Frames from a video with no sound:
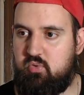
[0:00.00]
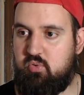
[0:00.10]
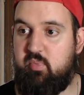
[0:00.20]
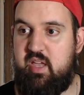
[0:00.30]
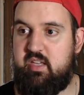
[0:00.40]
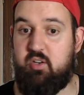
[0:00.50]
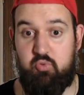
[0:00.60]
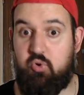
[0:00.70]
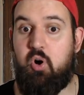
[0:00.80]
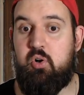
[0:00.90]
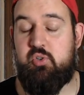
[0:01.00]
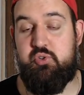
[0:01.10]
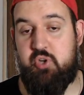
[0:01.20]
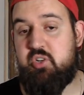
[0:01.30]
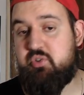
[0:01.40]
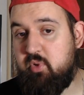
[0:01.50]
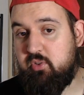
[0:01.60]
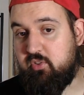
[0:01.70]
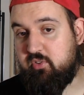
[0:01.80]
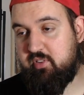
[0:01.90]
to make wrong
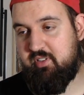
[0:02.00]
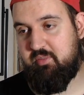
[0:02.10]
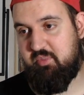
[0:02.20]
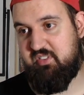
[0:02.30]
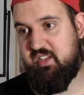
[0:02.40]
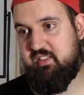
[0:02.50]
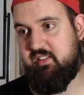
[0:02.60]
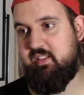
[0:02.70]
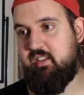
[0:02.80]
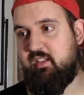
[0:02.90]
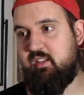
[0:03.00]
judgments, precisely.